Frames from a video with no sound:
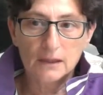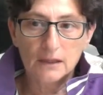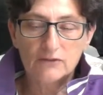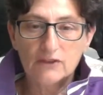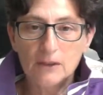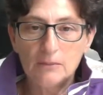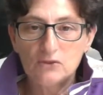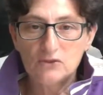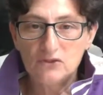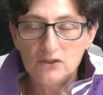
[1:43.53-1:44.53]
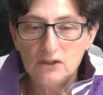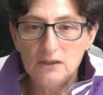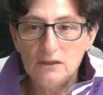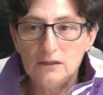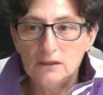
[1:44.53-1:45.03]
I've come to
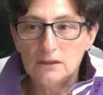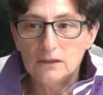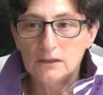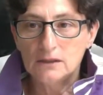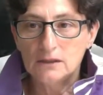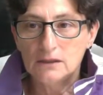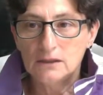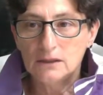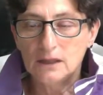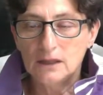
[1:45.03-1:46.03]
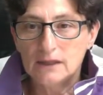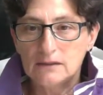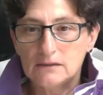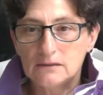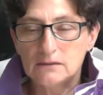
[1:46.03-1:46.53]
see
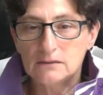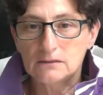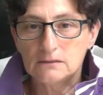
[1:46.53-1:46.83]
that